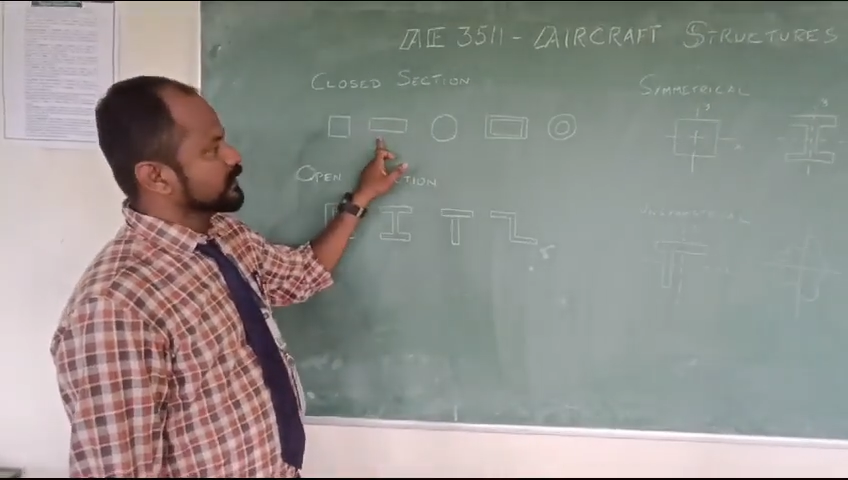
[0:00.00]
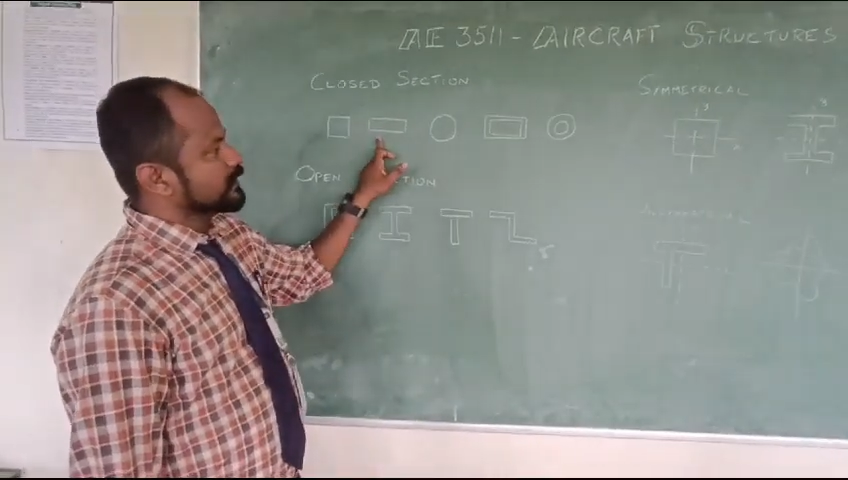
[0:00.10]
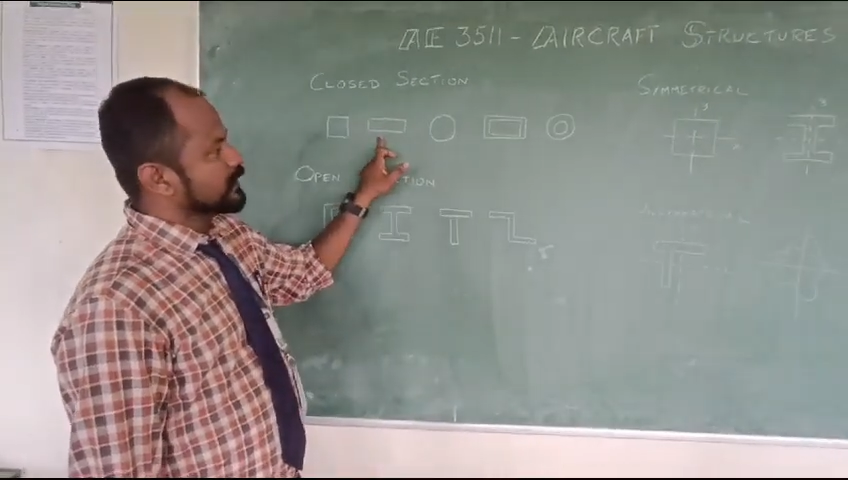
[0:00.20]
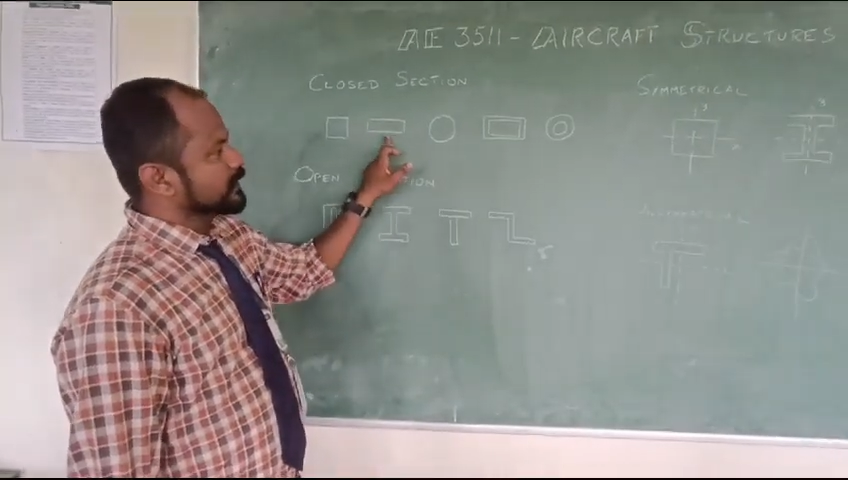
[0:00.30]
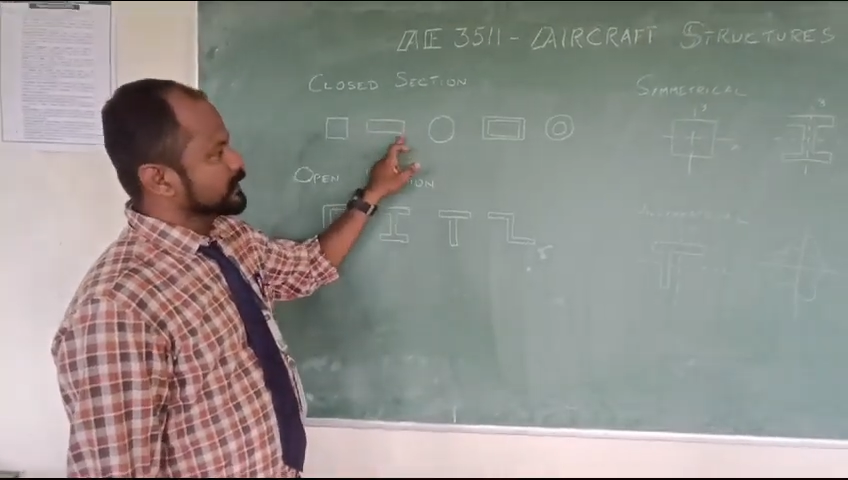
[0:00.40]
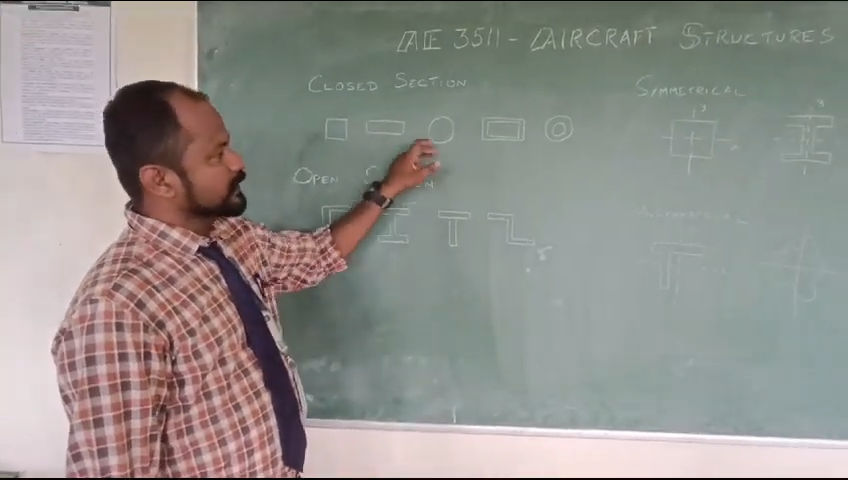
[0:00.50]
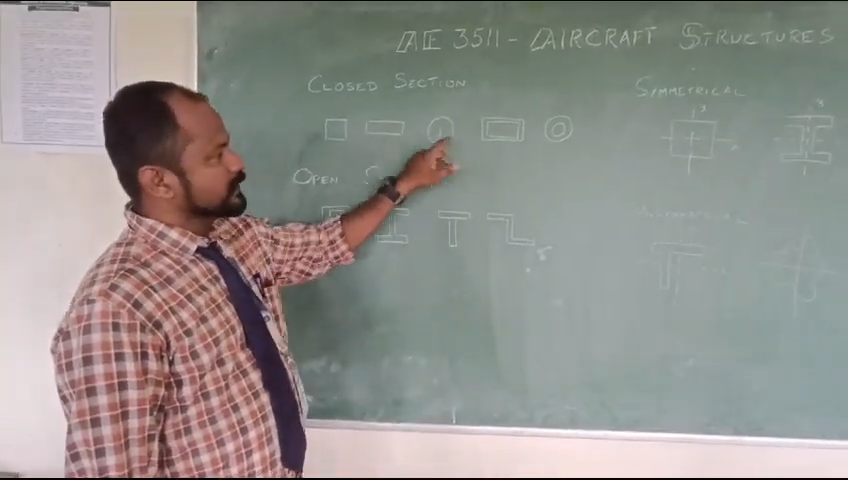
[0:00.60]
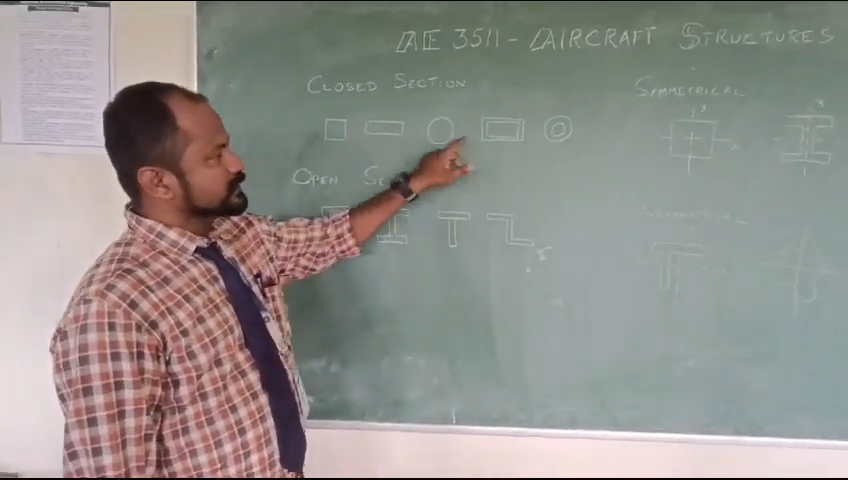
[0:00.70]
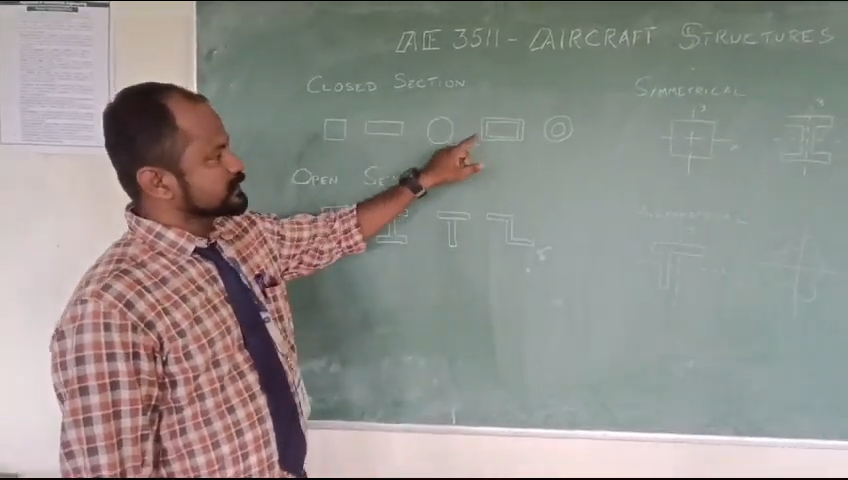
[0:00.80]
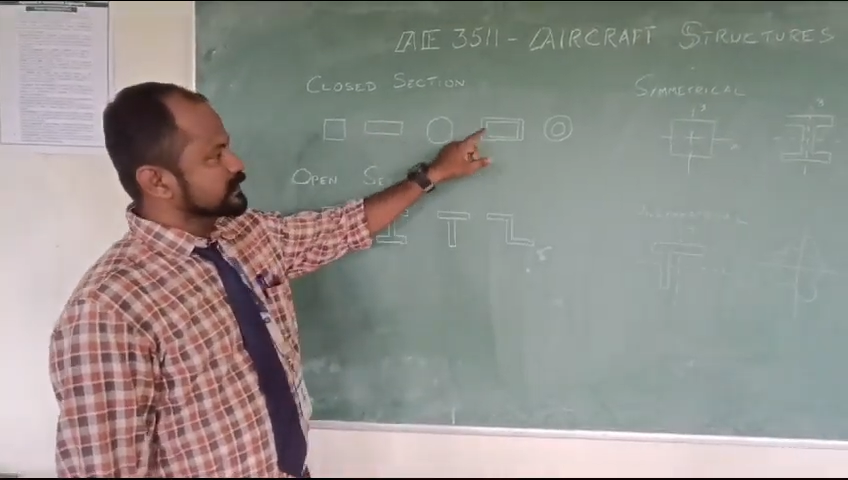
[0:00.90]
and
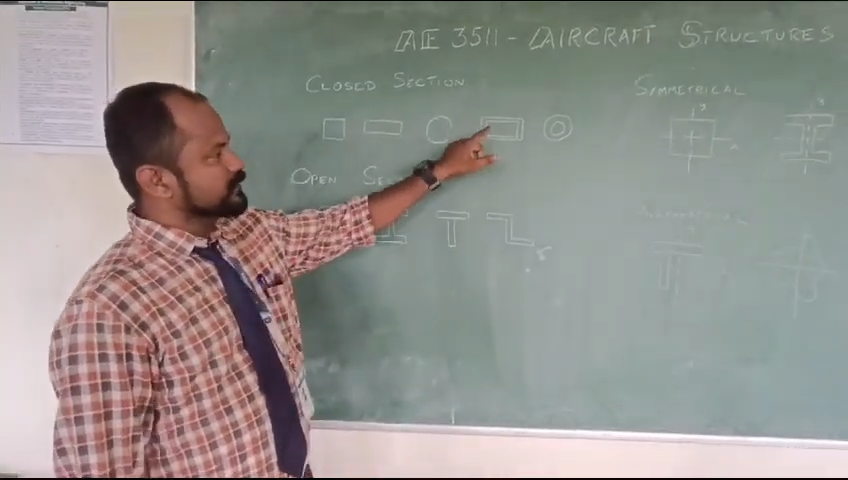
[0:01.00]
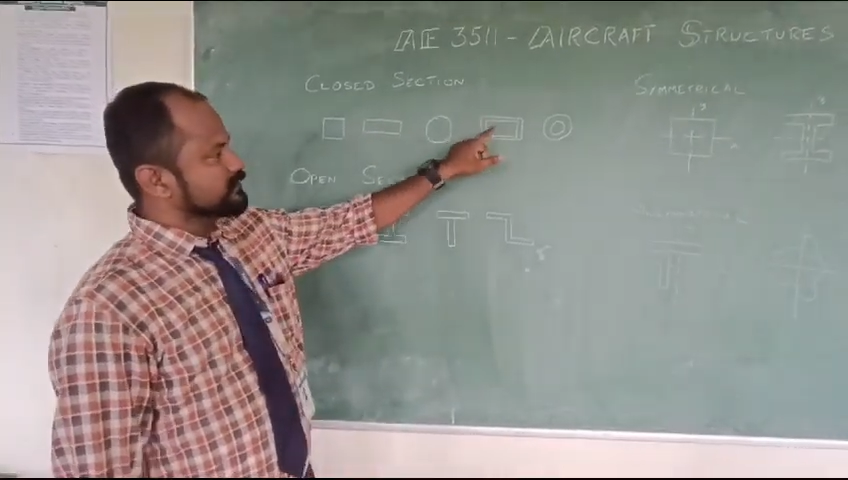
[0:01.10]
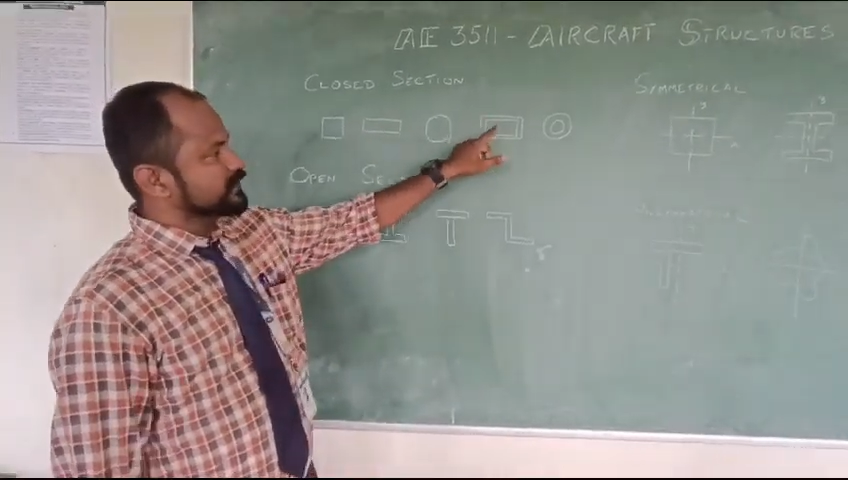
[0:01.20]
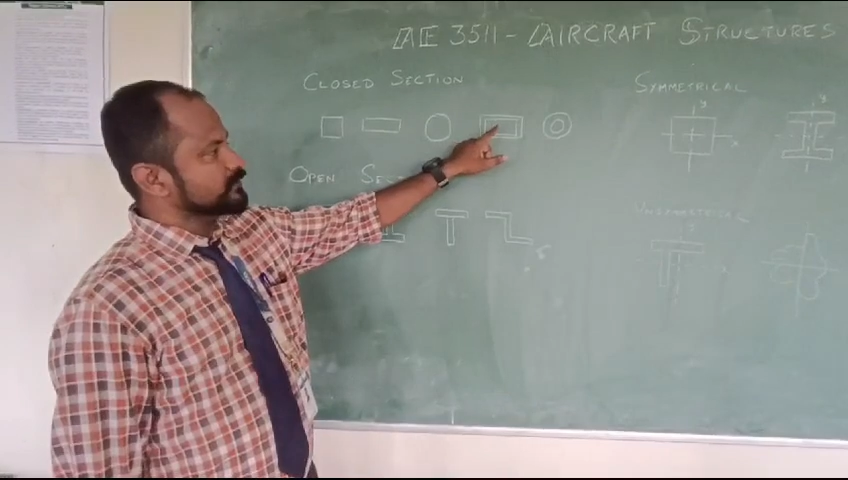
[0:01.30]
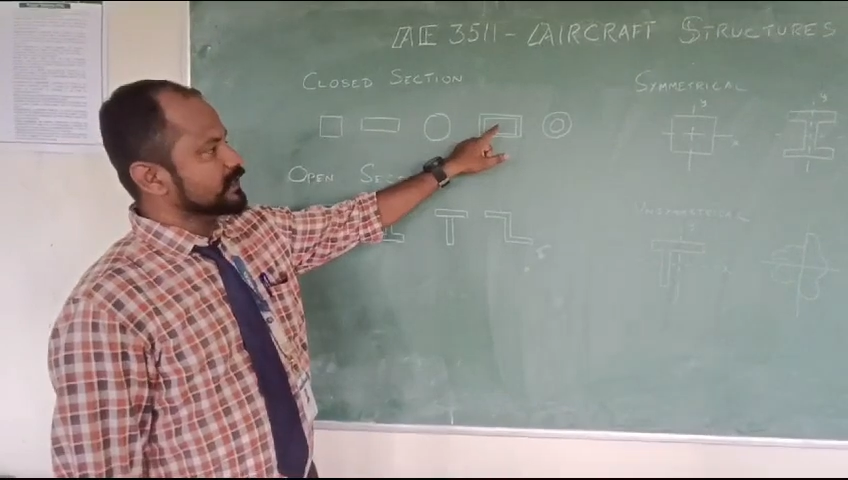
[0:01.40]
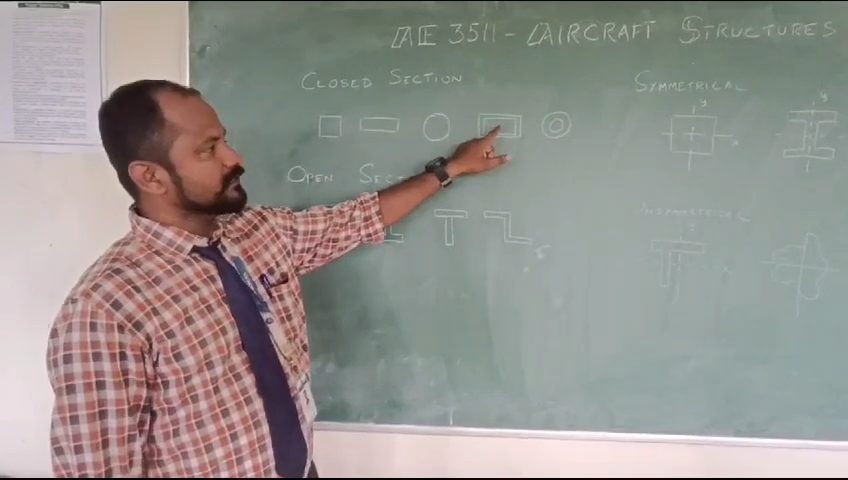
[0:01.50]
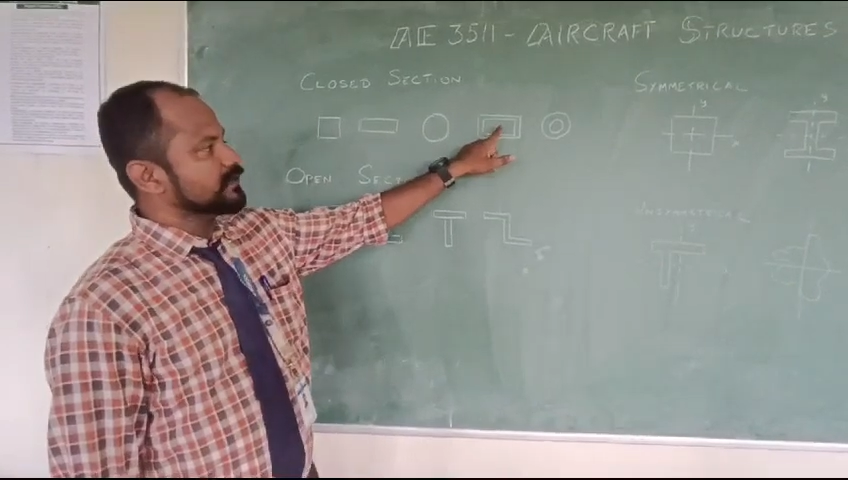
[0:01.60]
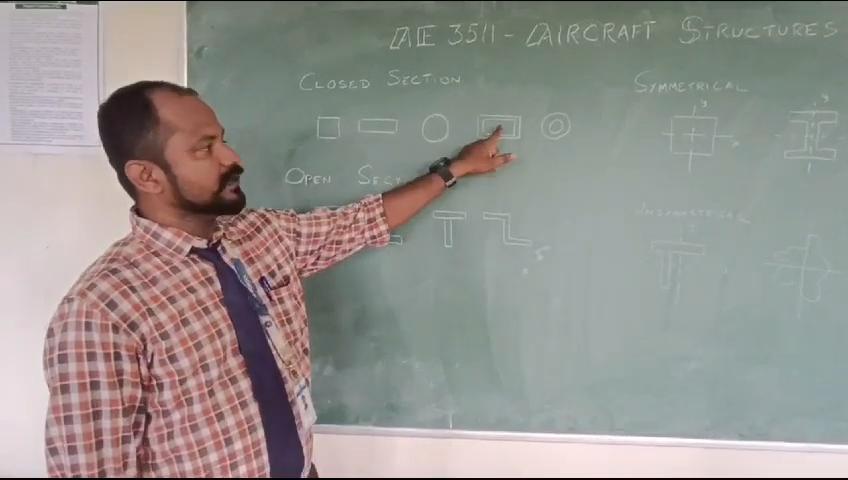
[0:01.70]
some of them are